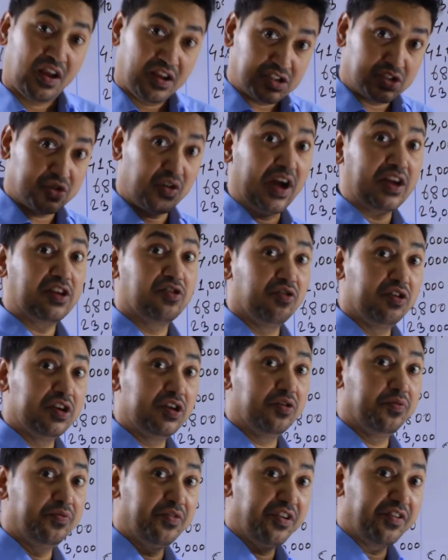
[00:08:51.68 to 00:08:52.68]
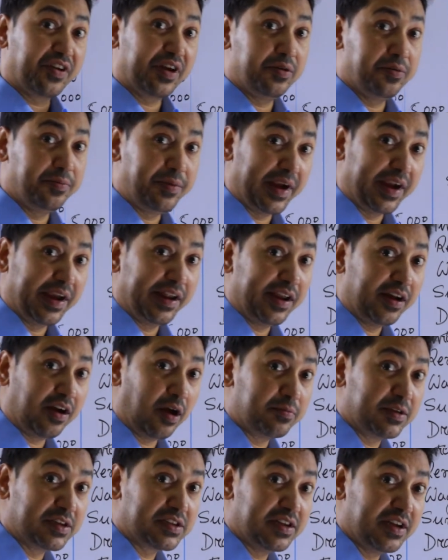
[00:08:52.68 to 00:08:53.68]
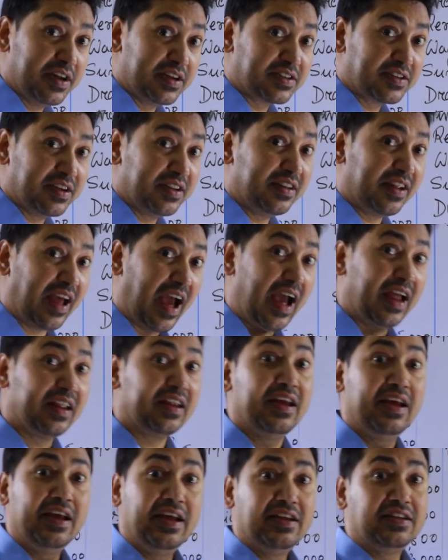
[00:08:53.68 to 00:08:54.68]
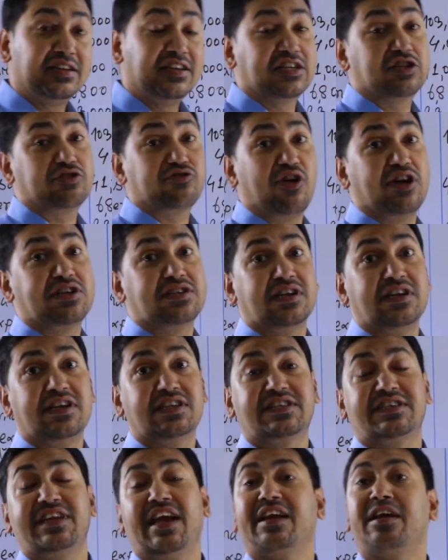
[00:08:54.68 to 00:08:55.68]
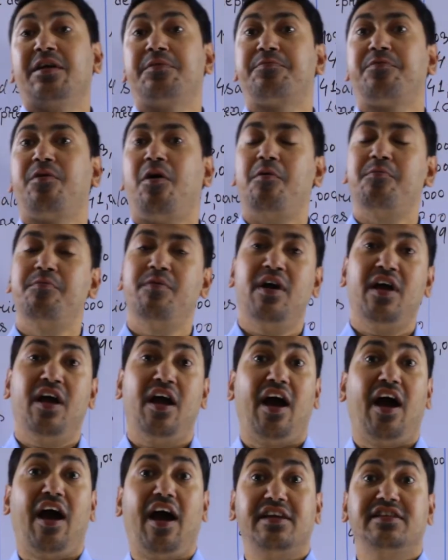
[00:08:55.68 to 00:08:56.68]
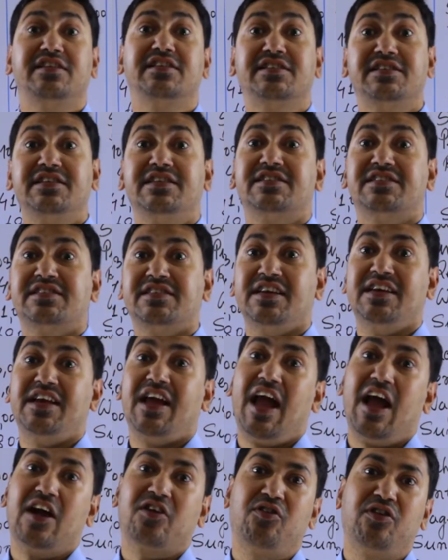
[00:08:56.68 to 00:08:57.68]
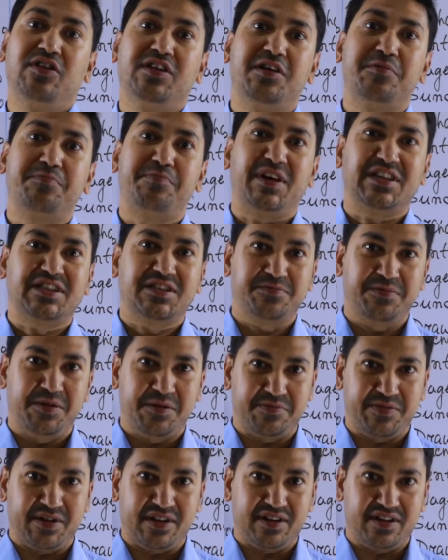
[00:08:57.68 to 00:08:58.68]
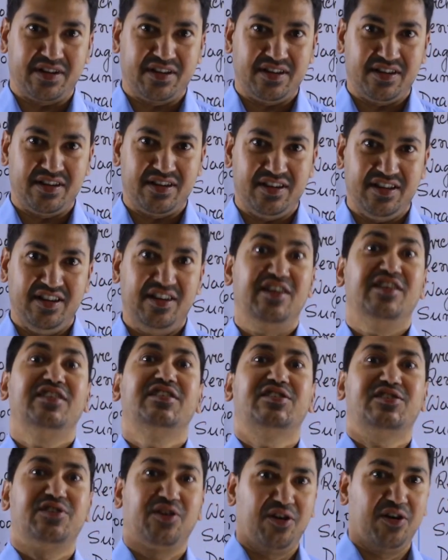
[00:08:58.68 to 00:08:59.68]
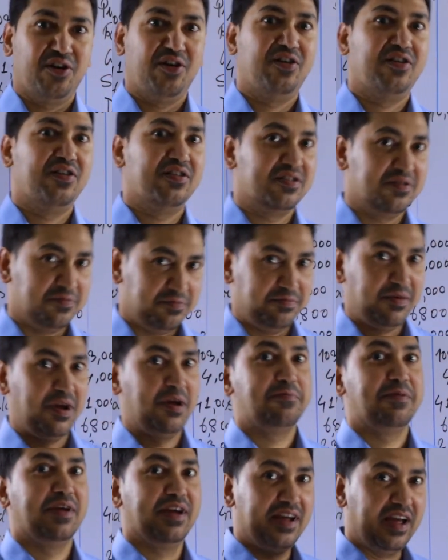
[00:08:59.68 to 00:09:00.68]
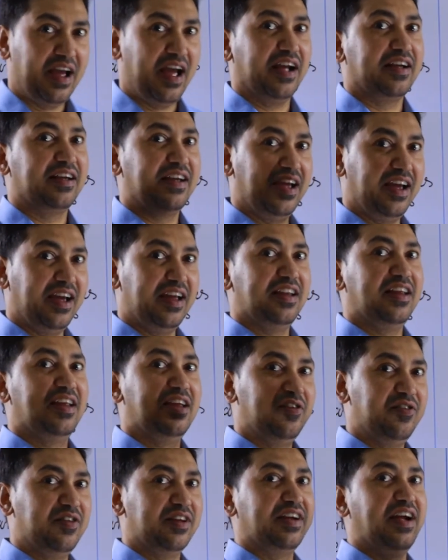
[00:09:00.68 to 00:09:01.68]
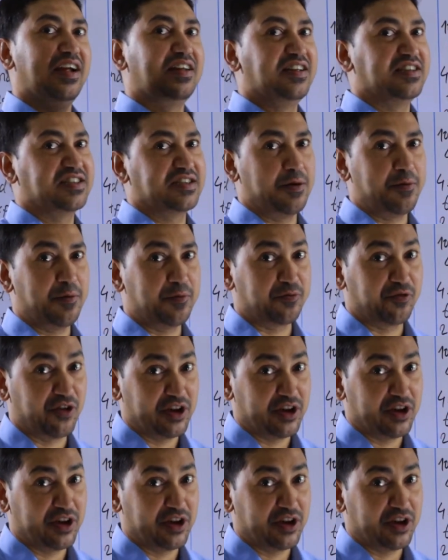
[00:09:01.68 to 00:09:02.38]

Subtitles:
So I told you beginning of this lesson that this question is taken from IGCSE accounting past paper. So maybe again you'll get this type of